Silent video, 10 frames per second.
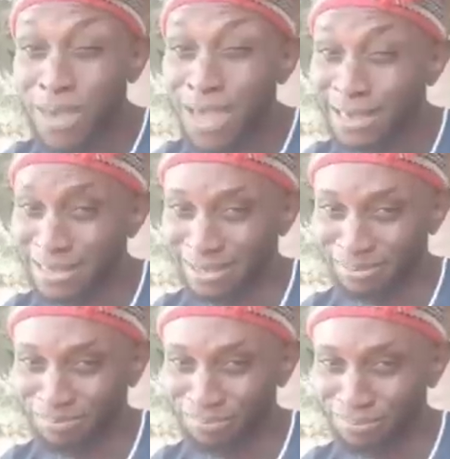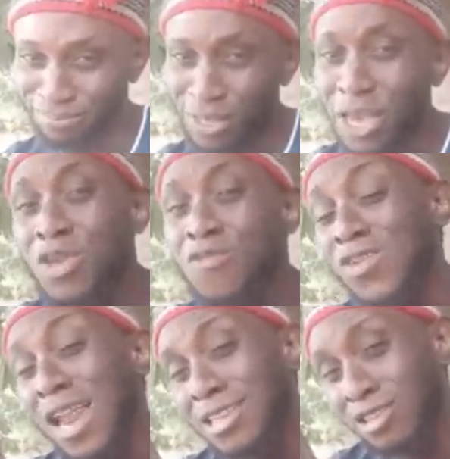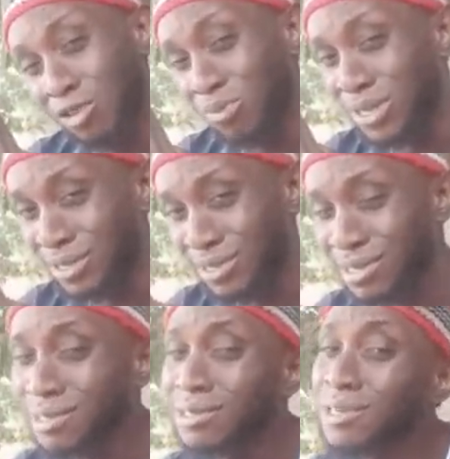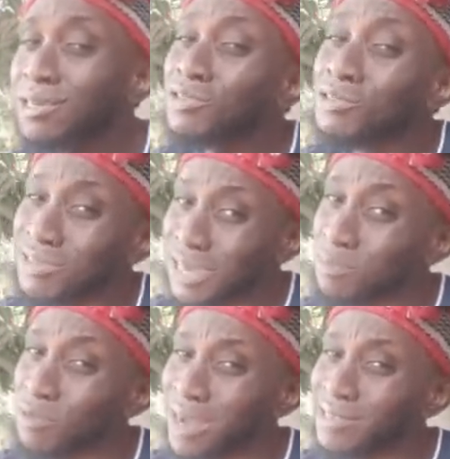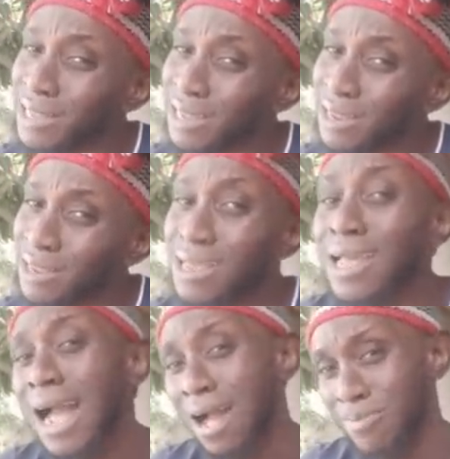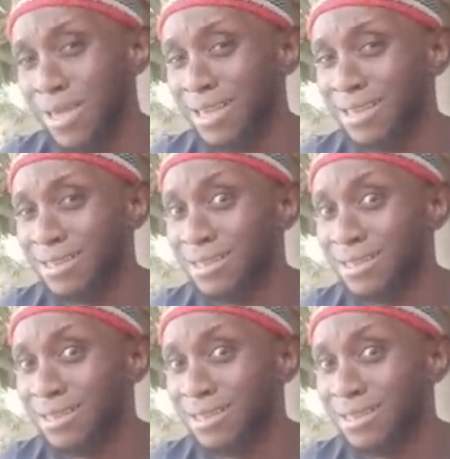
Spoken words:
beg. If you like this update, subscribe to my channel. I beg.